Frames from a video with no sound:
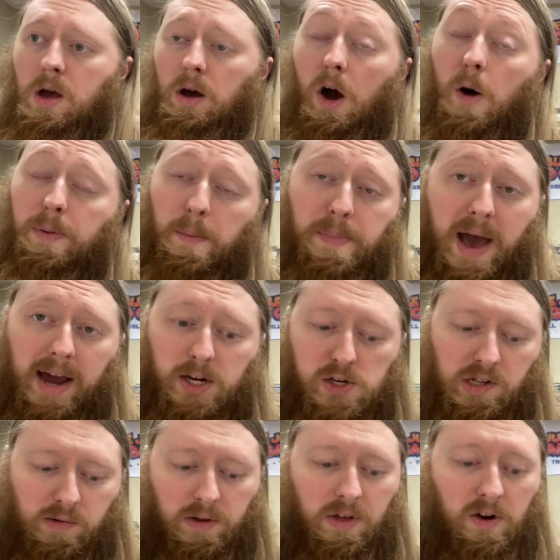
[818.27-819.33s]
open
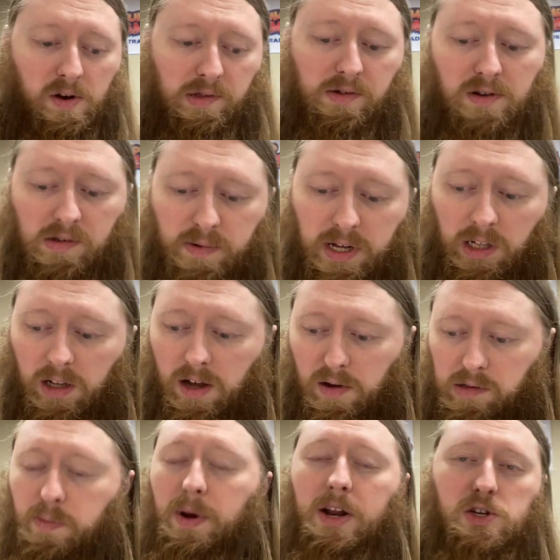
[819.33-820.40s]
packages with her as soon as we
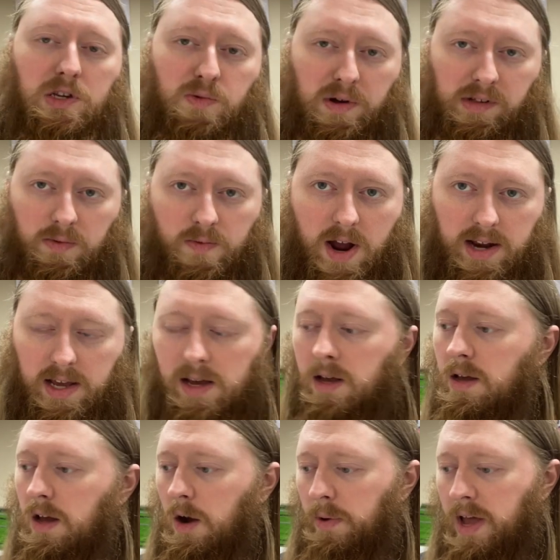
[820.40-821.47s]
closed, but I just wasn't ready.
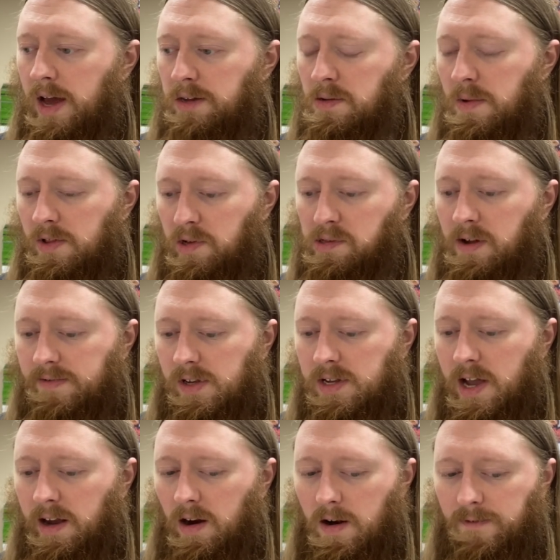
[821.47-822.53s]
Uh, we had some other stuff to
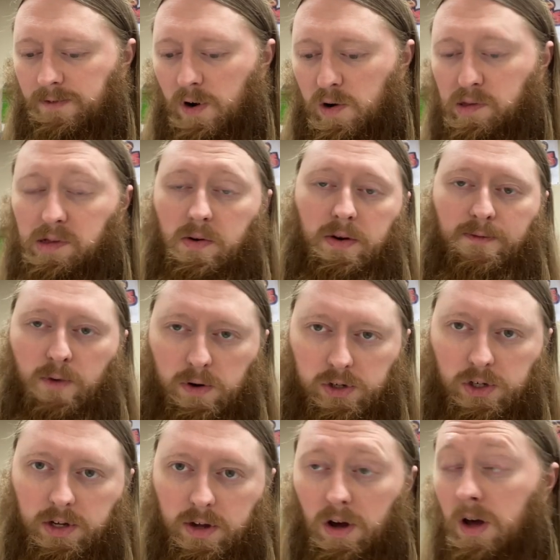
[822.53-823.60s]
take care of first, so
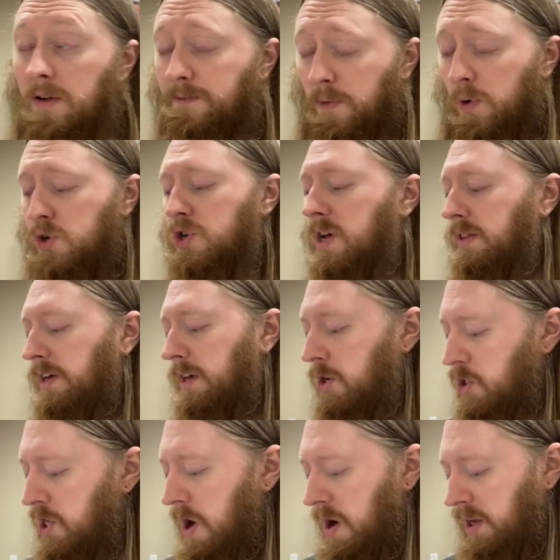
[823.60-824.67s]
unfortunately, unfortunately,
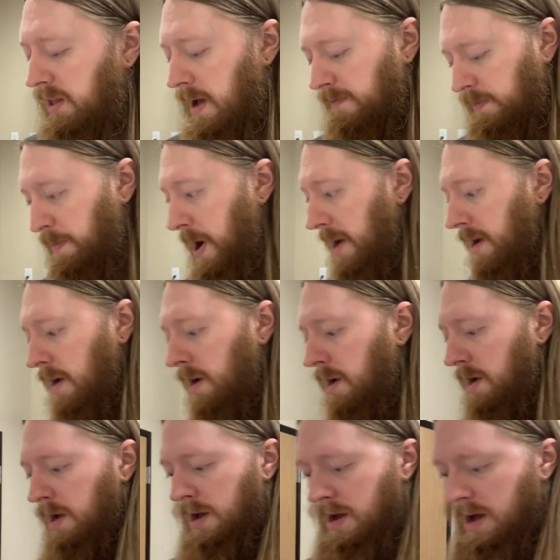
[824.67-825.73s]
she already left. But
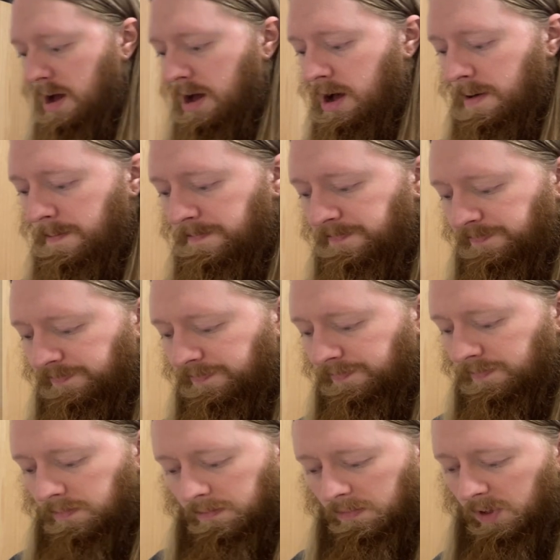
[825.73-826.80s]
um,
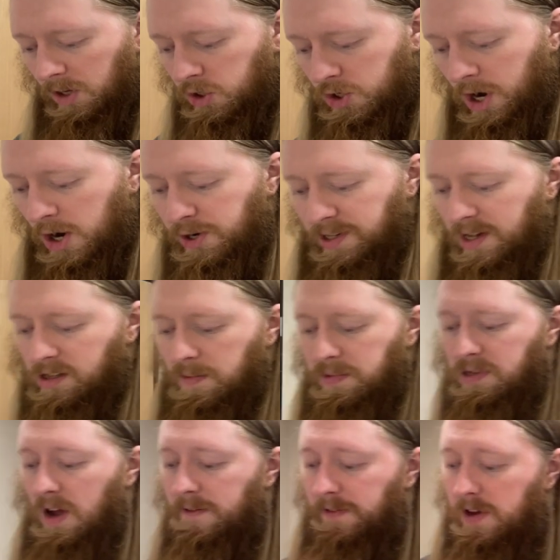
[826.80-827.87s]
Josh sent some
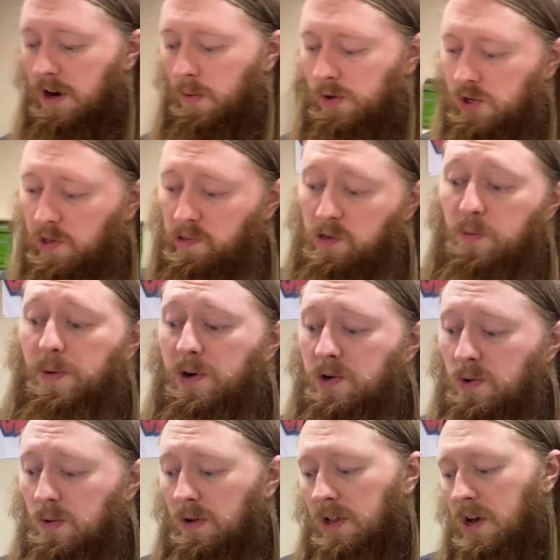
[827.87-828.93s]
stuff here, which is super
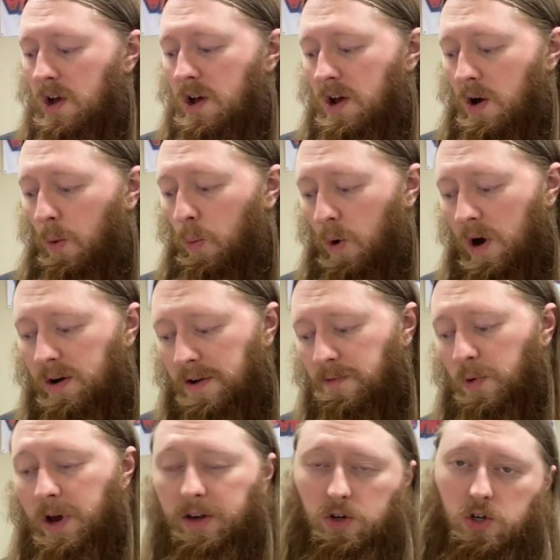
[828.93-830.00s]
cool. One
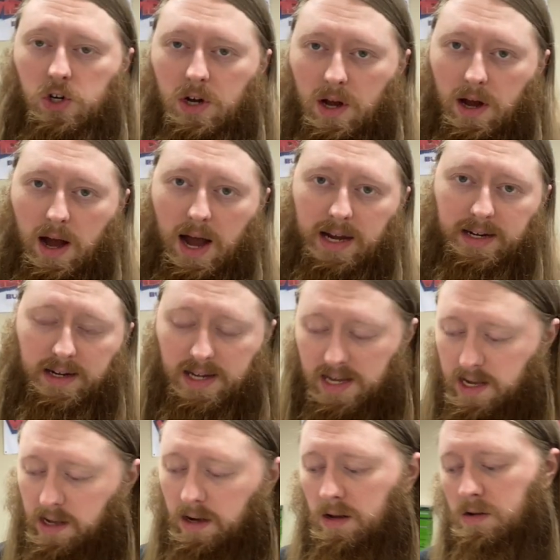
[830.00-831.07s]
of which I
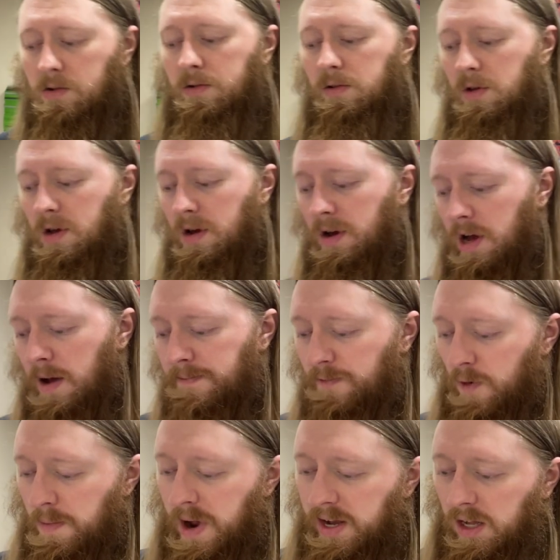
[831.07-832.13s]
need um,
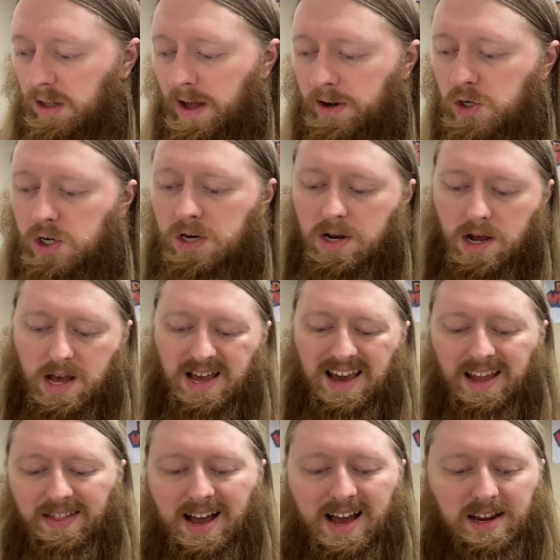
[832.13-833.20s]
for my collection,
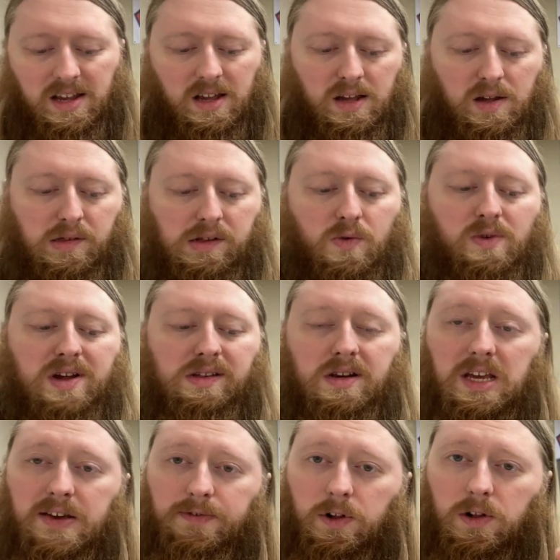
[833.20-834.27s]
and that is
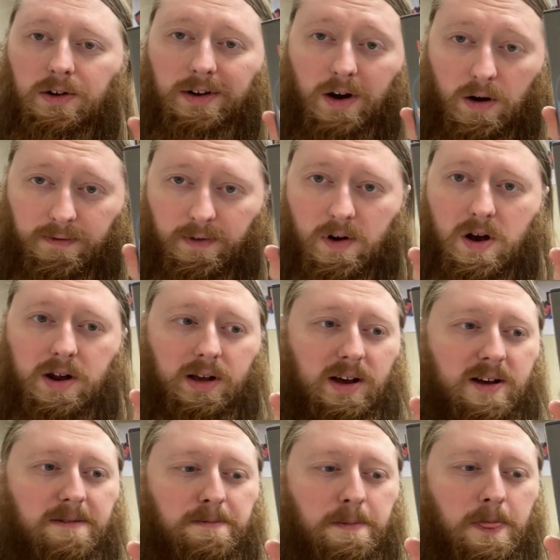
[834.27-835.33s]
Resident Evil Code
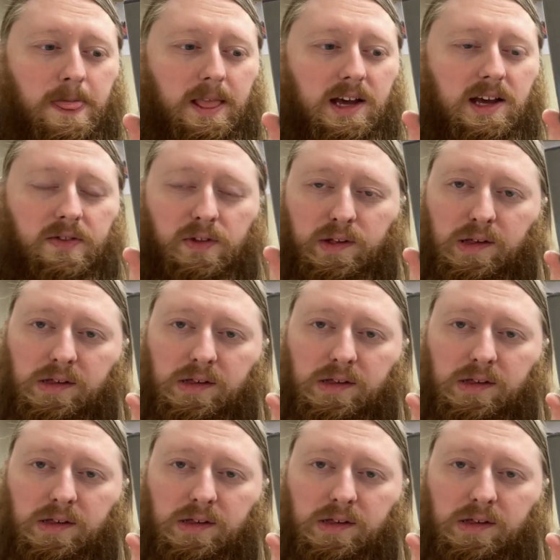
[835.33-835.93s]
Veronica. This